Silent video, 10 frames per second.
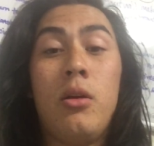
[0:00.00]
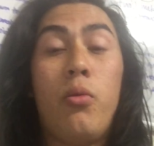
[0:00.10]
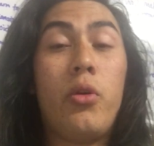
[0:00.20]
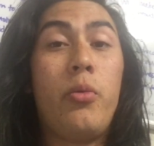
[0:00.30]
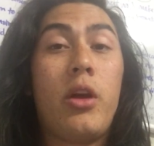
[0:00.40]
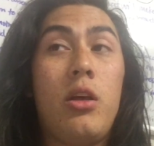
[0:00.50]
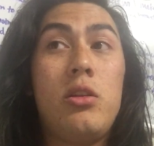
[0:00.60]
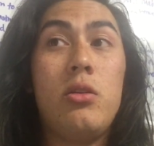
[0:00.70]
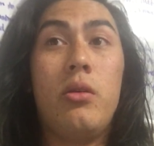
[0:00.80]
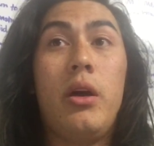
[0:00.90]
what are we going to
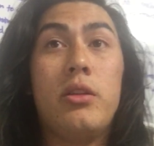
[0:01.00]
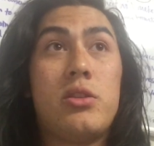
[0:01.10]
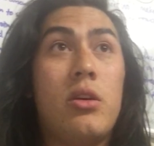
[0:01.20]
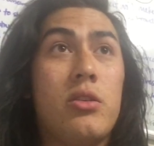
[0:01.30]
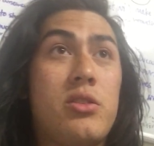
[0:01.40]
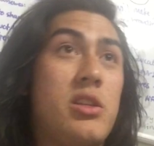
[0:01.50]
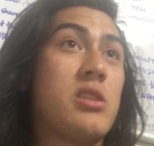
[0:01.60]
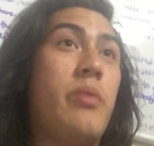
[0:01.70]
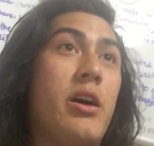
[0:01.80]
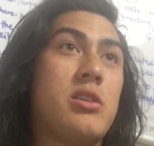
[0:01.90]
do?" And so
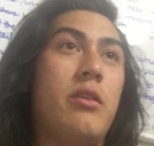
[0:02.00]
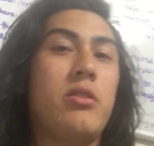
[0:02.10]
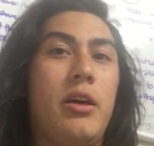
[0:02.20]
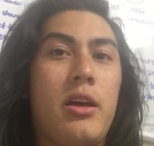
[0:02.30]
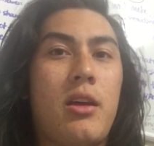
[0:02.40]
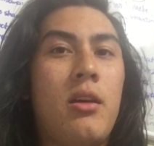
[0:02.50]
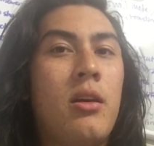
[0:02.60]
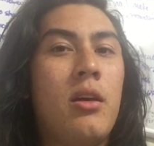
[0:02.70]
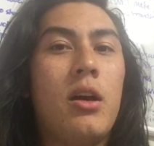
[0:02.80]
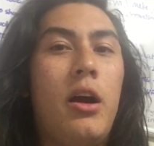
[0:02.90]
Six Pack's out, we're like,
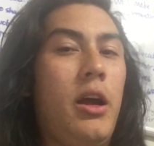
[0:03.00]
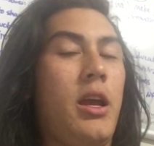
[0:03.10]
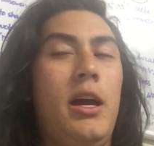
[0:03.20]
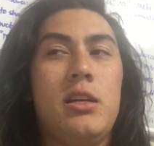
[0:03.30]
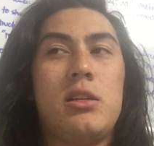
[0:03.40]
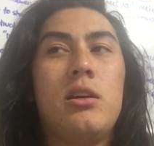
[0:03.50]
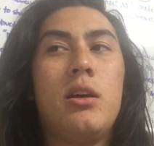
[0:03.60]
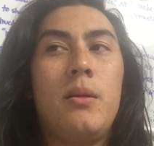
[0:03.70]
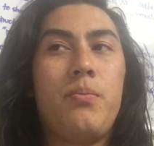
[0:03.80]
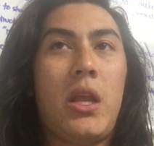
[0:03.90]
"All right, guys,
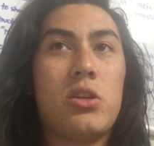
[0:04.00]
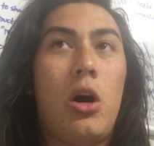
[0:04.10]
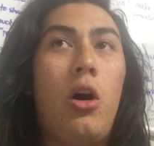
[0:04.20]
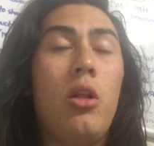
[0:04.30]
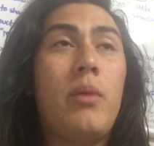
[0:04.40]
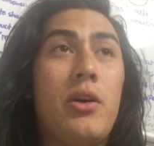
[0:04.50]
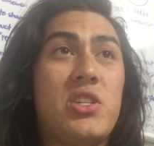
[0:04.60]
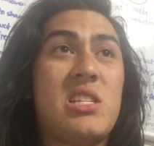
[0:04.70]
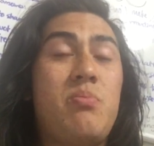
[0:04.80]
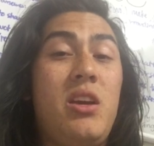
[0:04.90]
it's all about
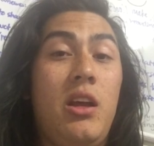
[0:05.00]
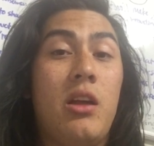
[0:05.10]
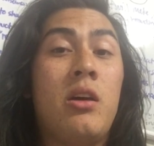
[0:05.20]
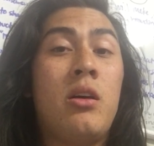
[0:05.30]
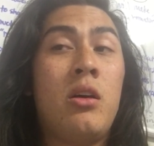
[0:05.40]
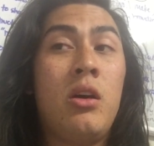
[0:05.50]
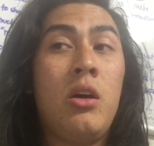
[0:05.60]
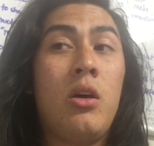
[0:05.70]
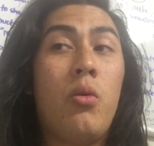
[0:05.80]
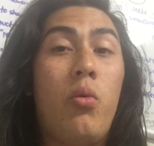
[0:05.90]
speed.
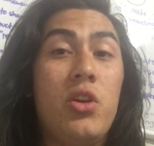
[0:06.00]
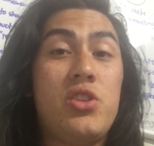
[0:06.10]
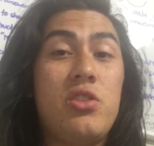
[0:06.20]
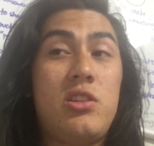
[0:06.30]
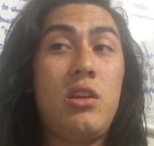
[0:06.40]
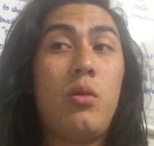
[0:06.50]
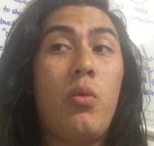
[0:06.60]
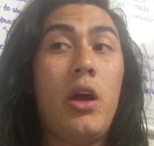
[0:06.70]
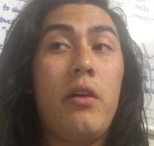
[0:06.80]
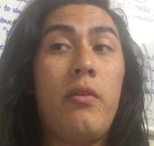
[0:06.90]
Once you see the
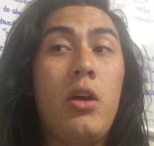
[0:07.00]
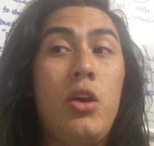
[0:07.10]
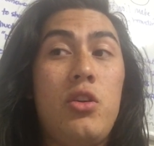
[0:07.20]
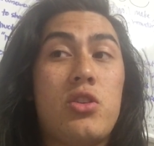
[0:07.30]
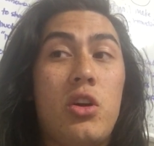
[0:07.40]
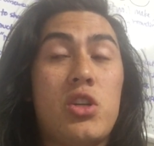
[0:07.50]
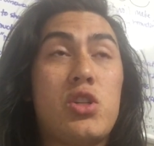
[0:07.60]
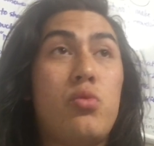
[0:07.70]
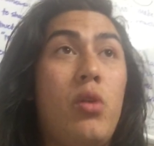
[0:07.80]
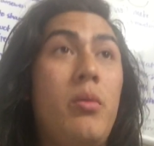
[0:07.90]
wave, you start
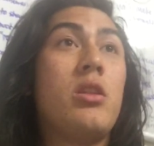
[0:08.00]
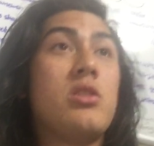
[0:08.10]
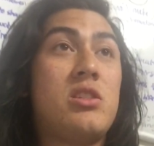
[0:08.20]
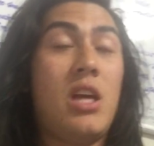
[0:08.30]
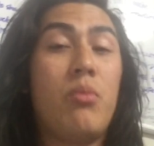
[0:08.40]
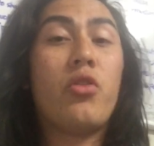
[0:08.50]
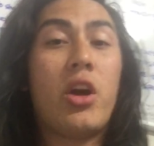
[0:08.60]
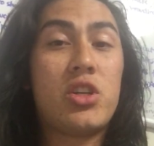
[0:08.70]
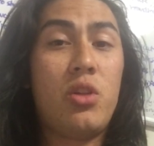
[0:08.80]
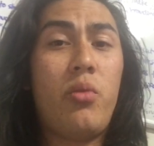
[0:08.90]
swimming the same
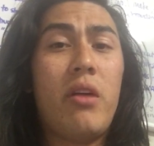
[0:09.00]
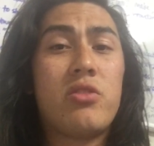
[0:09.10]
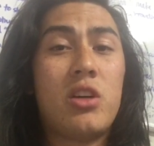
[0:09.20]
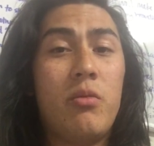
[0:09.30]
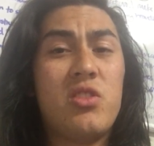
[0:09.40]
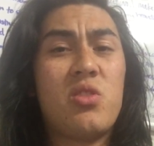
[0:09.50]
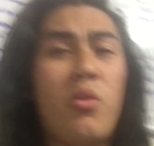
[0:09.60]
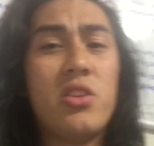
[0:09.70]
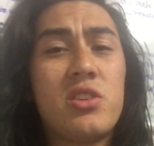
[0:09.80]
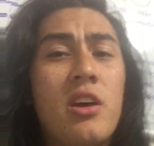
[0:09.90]
direction the wave's coming. So
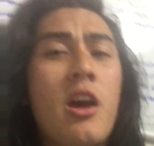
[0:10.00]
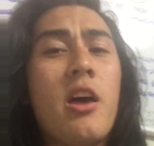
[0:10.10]
once